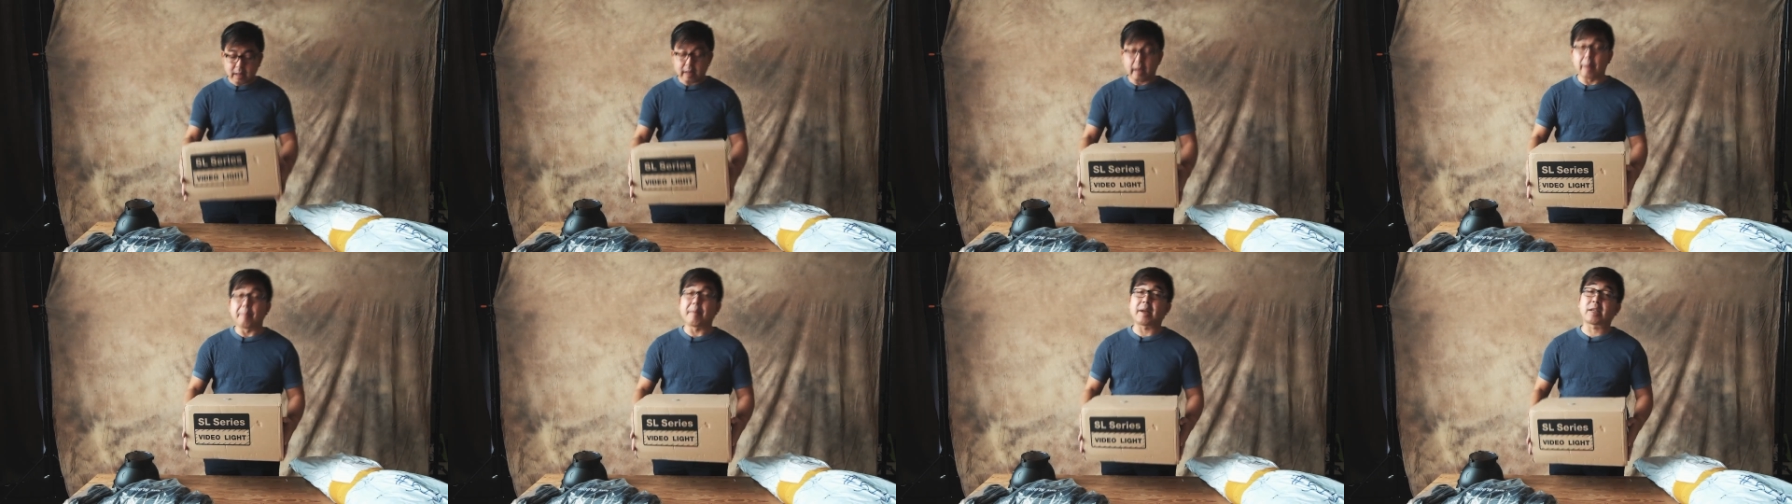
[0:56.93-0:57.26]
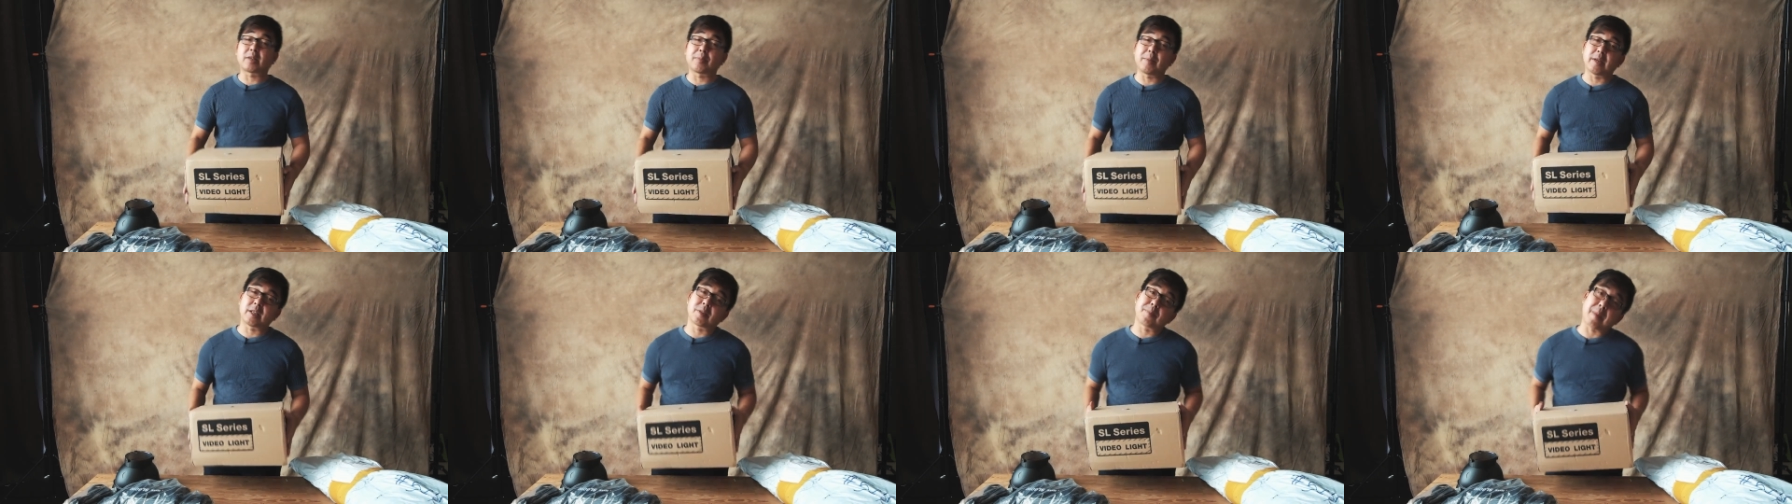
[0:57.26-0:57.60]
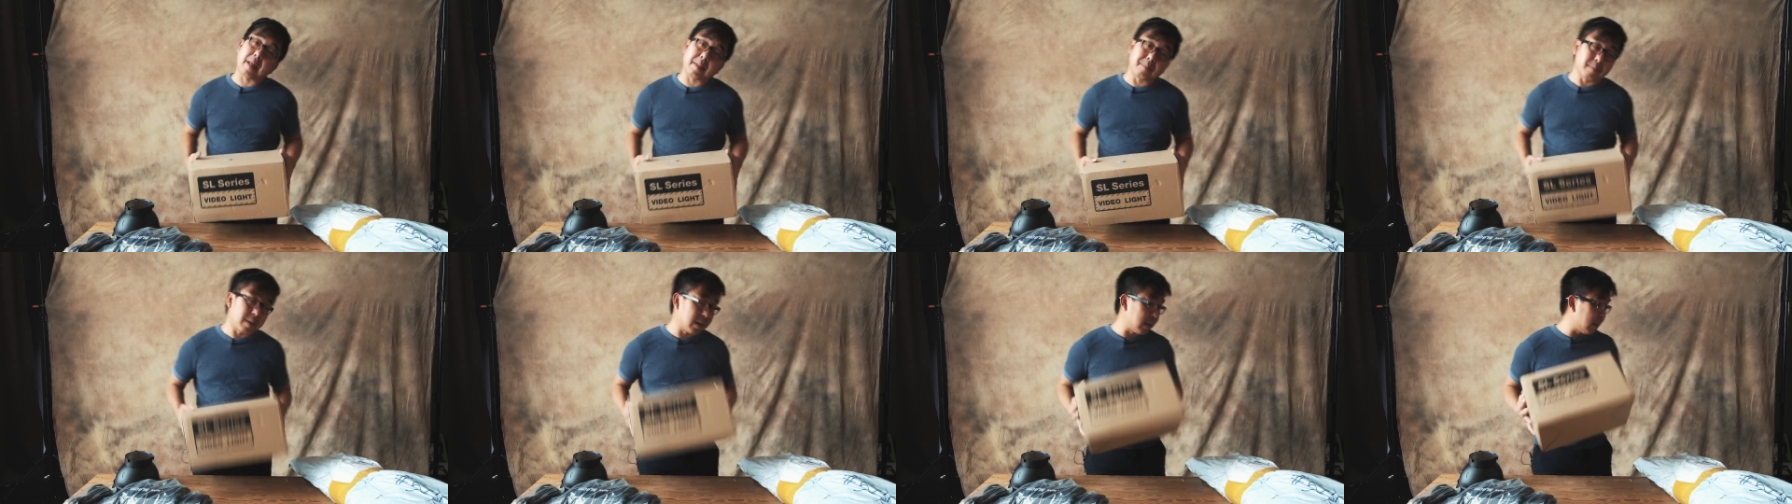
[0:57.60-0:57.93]
it makes me
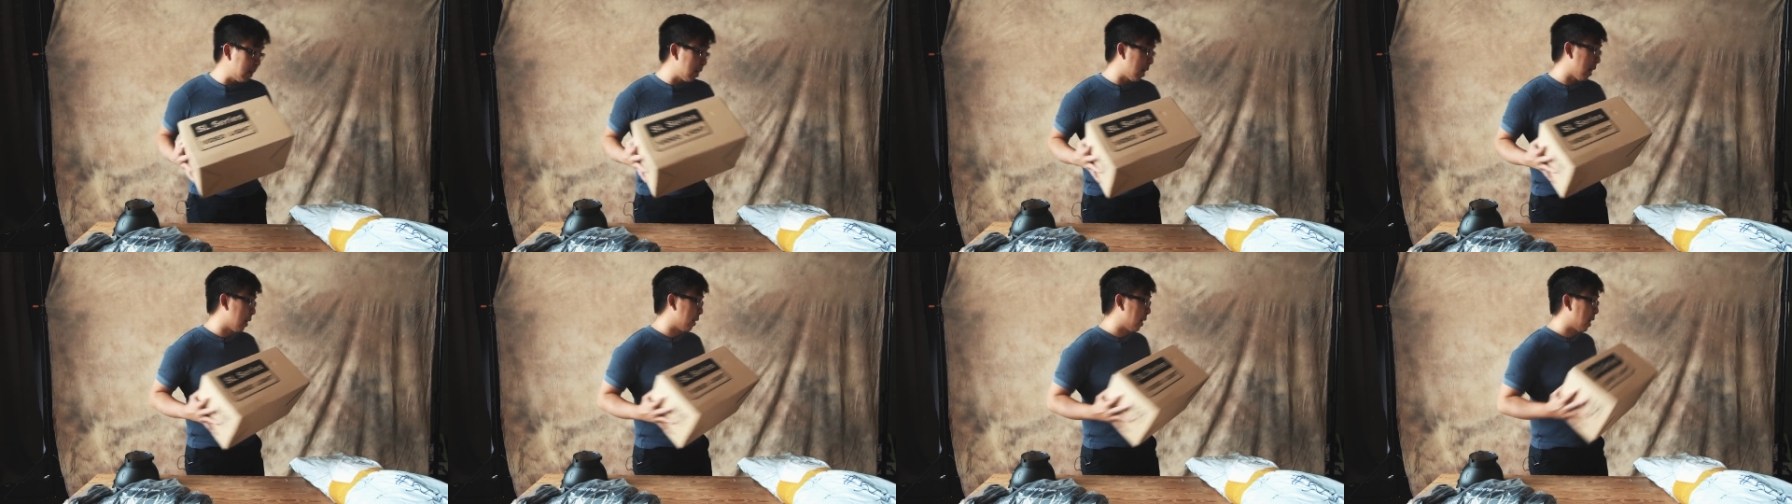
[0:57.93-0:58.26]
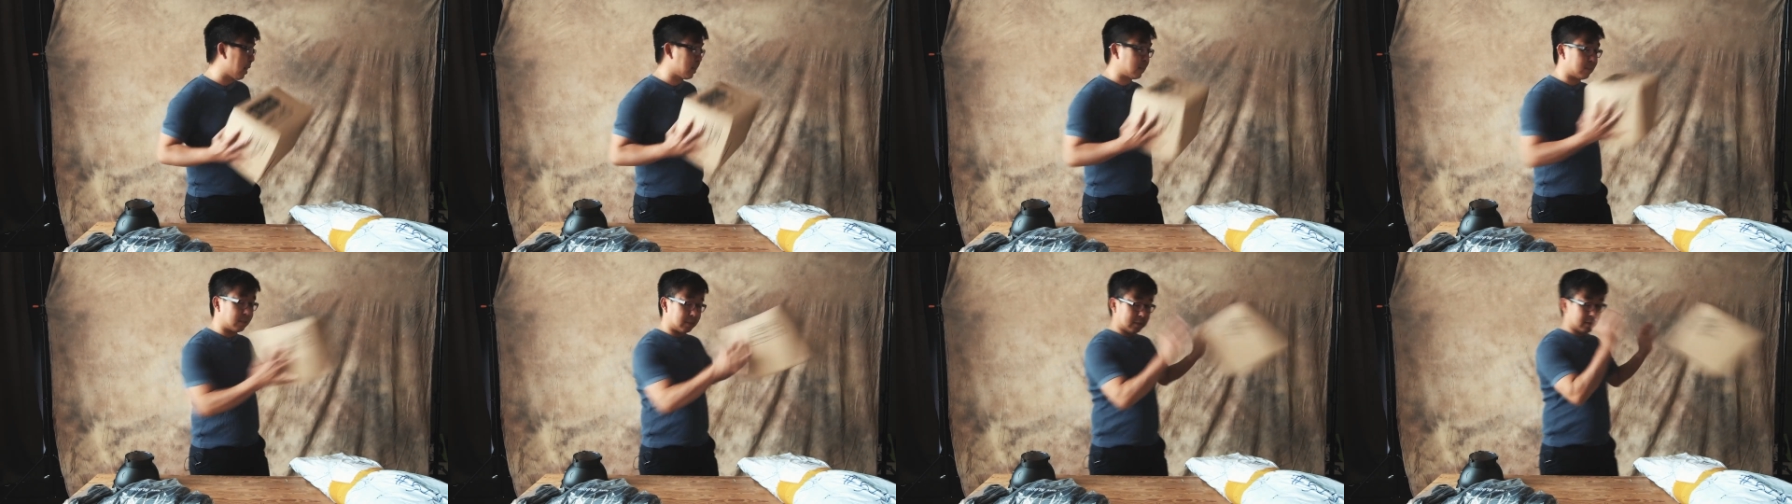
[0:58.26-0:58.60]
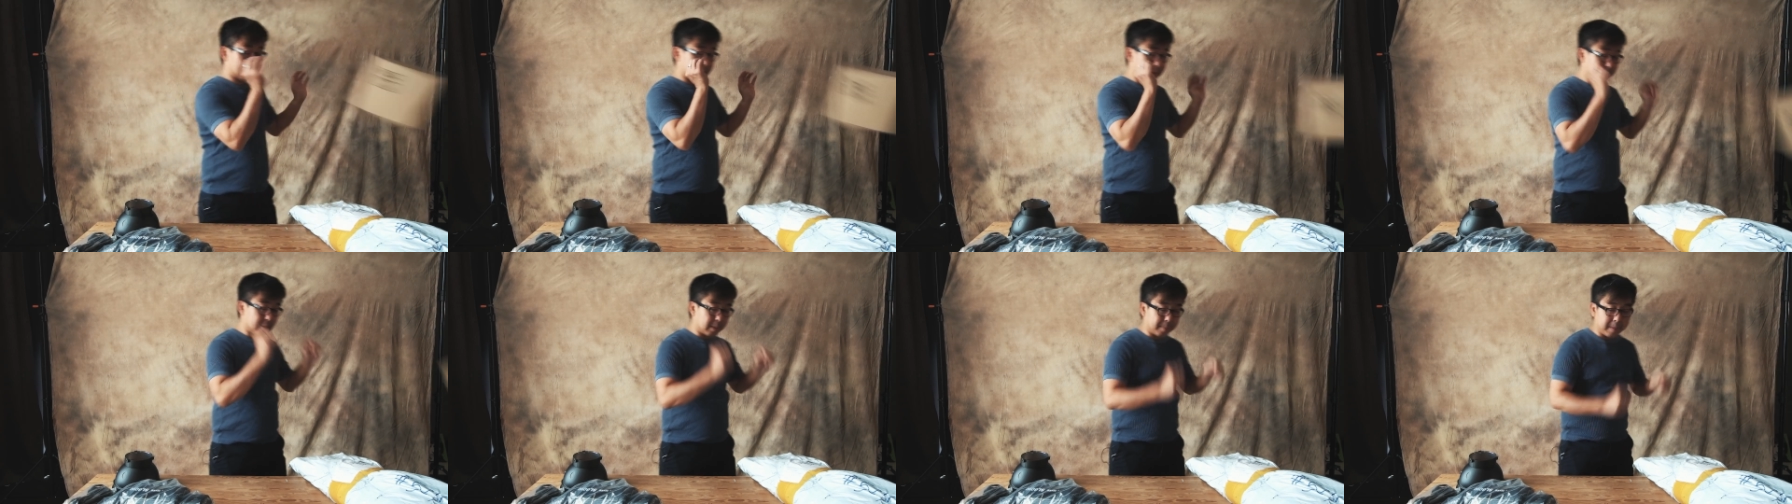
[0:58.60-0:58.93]
spend money and
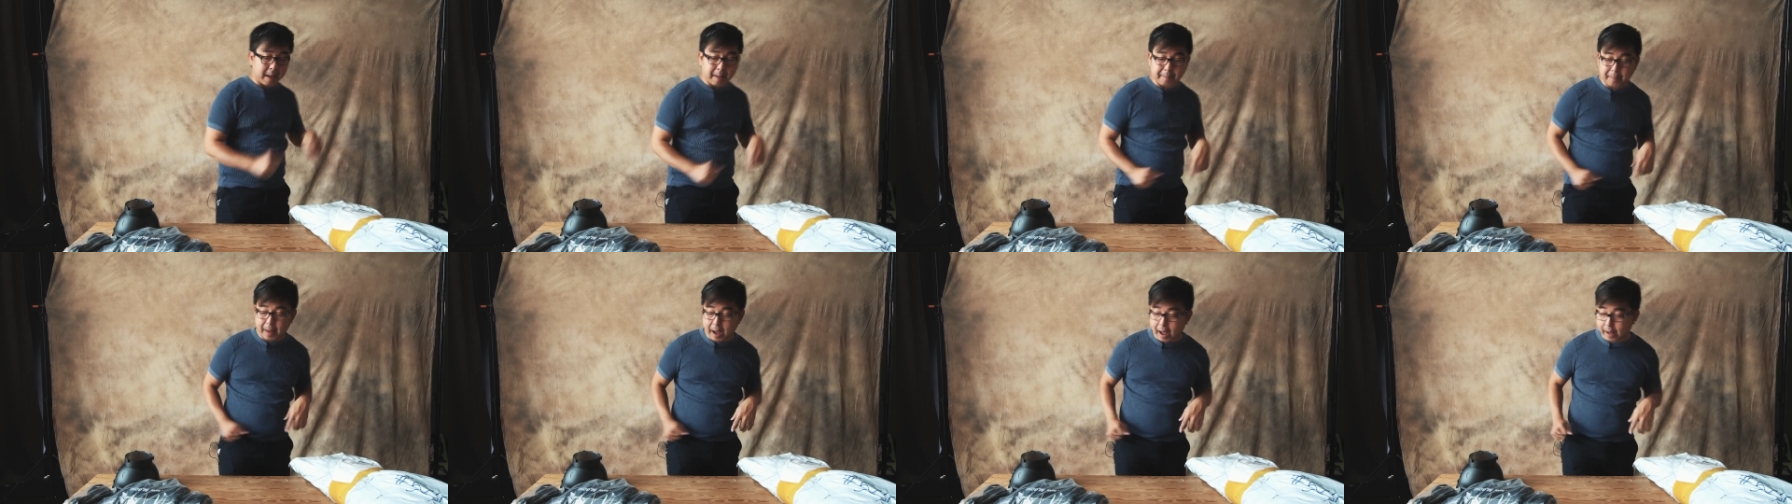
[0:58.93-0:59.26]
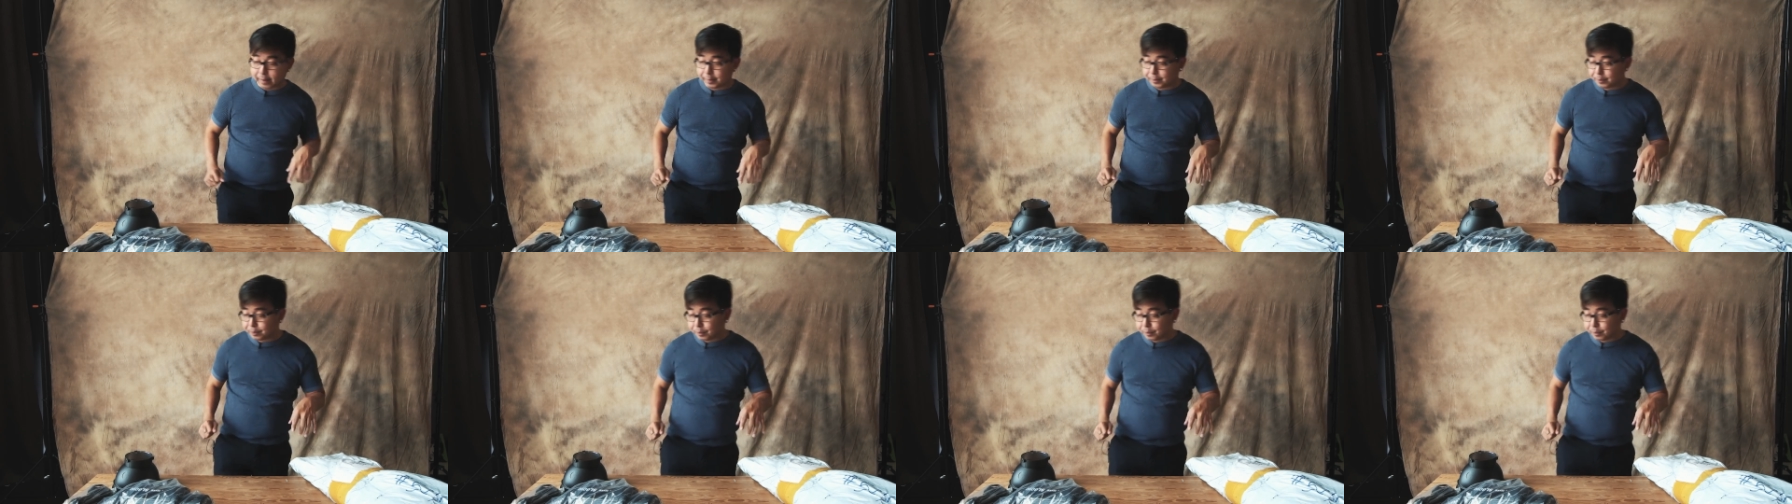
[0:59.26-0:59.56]
that's the bad part.